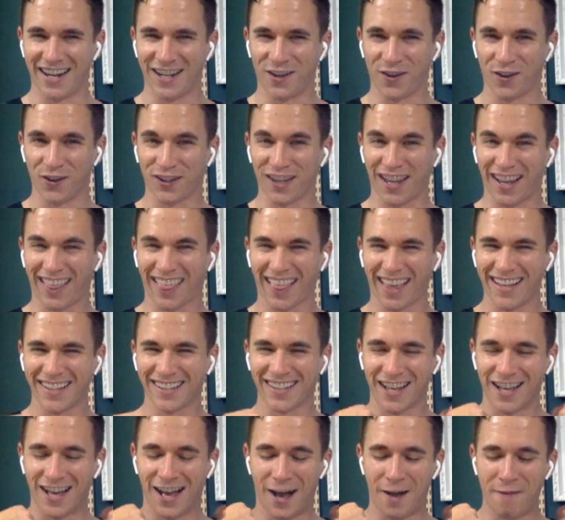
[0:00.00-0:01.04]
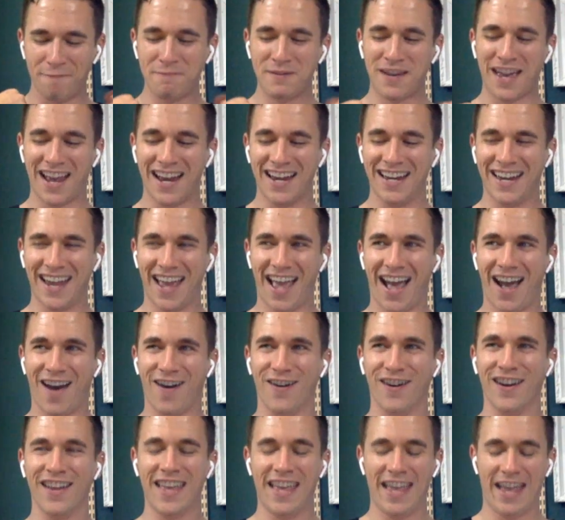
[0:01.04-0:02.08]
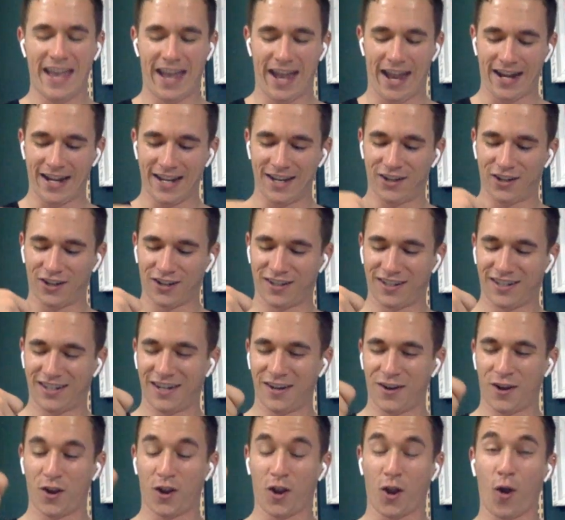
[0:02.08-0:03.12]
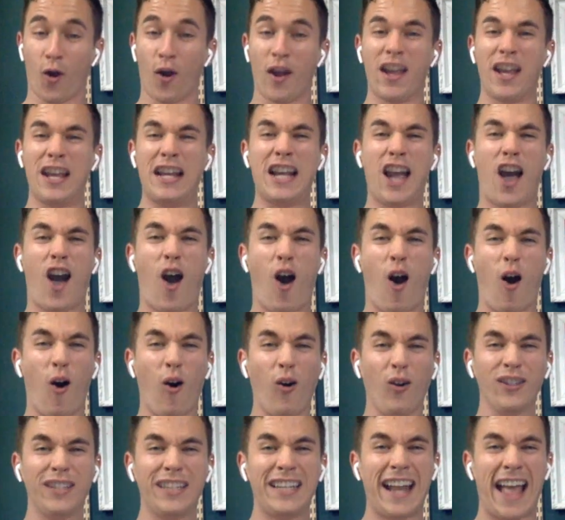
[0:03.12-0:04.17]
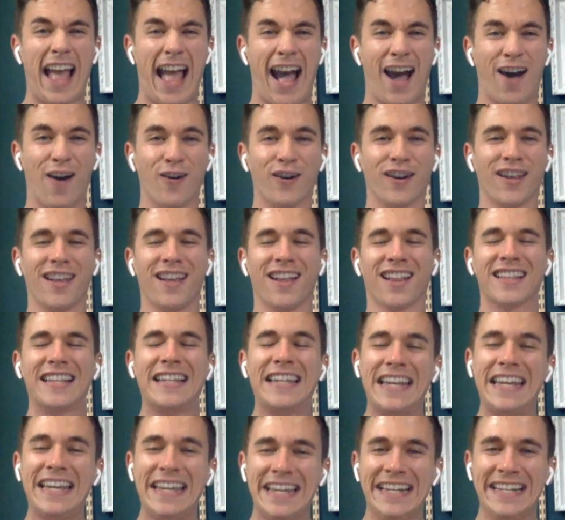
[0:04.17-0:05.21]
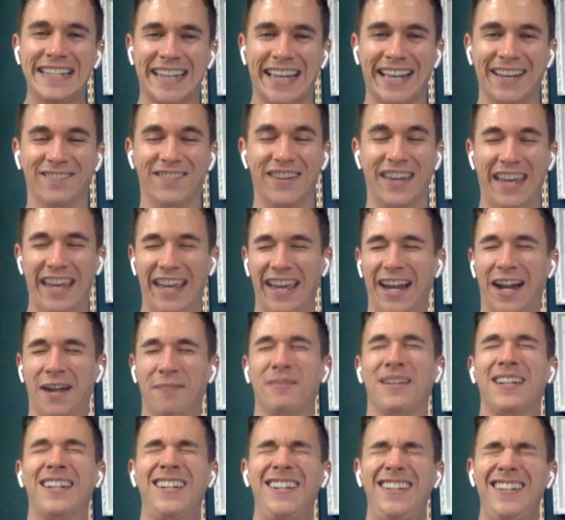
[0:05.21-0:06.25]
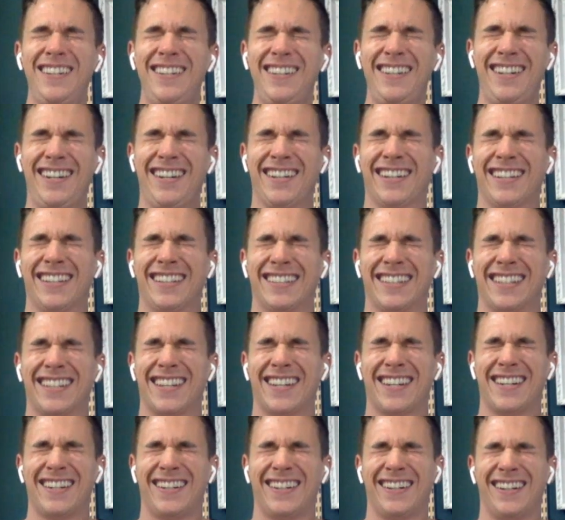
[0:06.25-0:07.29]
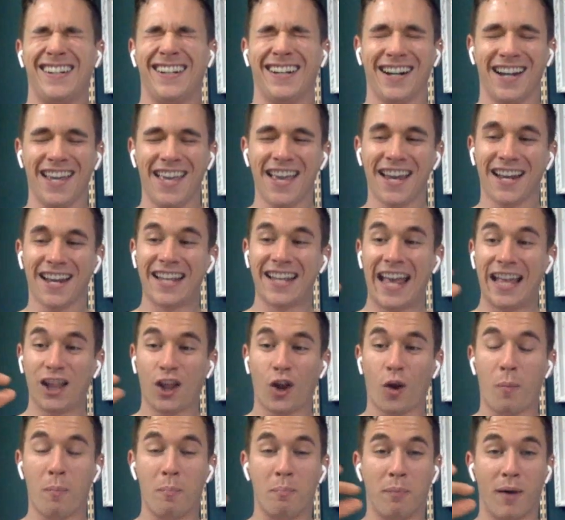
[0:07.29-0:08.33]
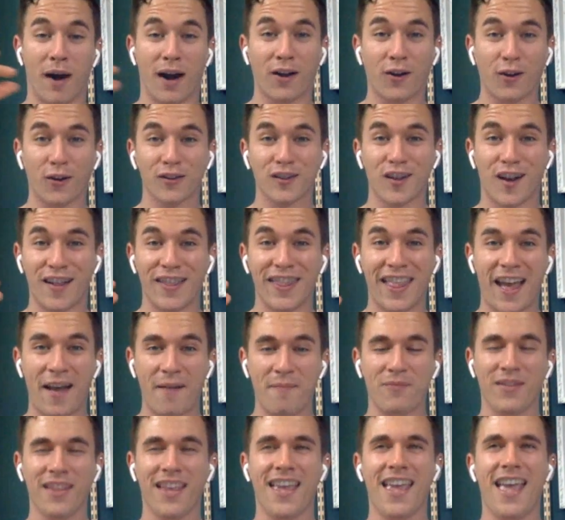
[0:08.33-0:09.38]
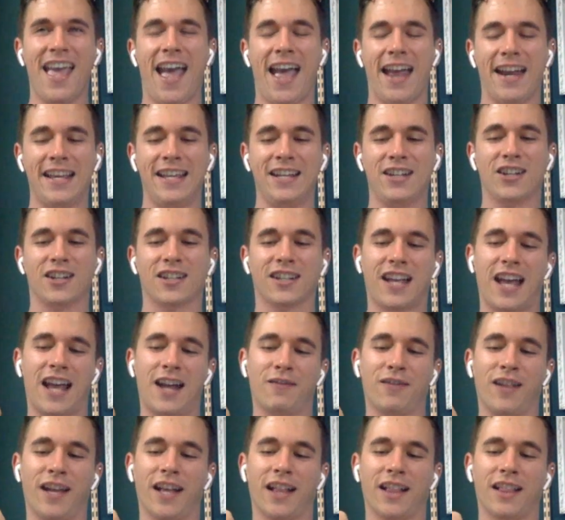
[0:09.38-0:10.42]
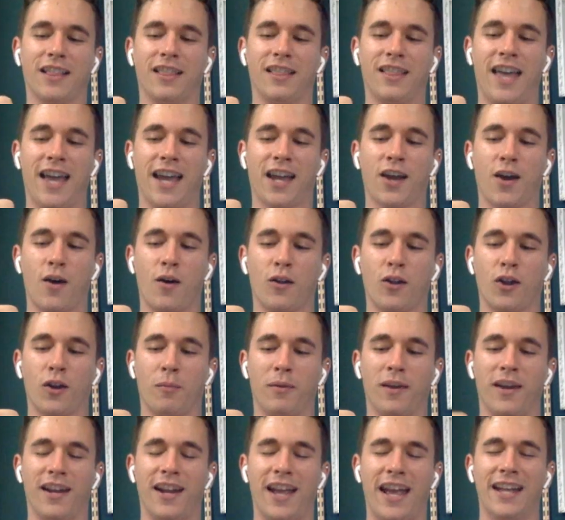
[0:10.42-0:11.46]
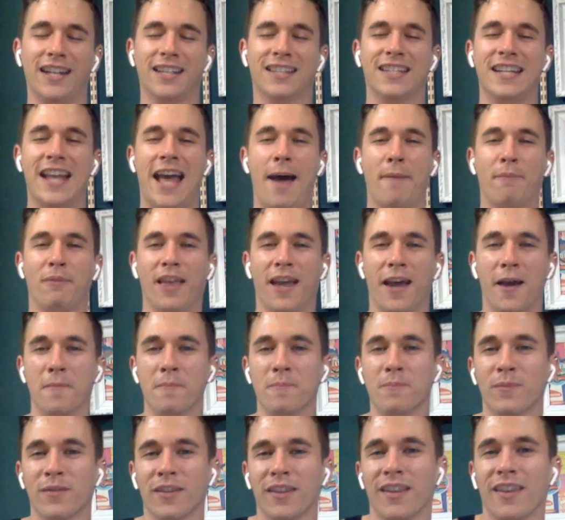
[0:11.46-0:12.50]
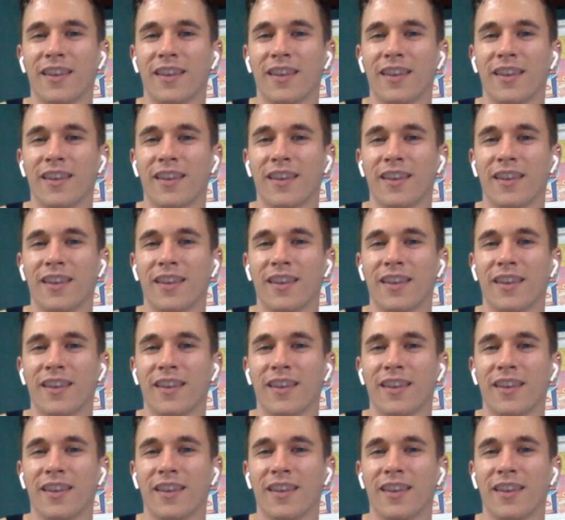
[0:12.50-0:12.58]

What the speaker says: and he goes like this, up and down, and he holds it out, teasing me, and I'm like, "Ugh, this is gonna hurt," because they had little buckles on them, and he just kind of, like, let go a little bit and snapped them,